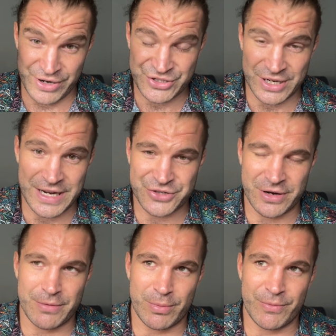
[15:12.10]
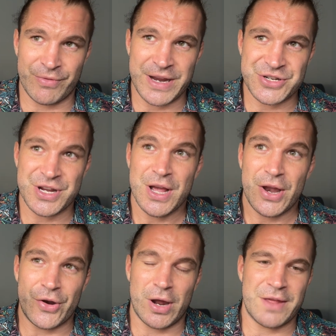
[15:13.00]
literally reach
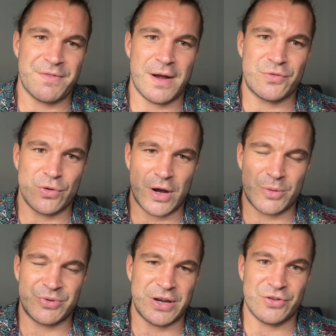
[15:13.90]
95 to 100%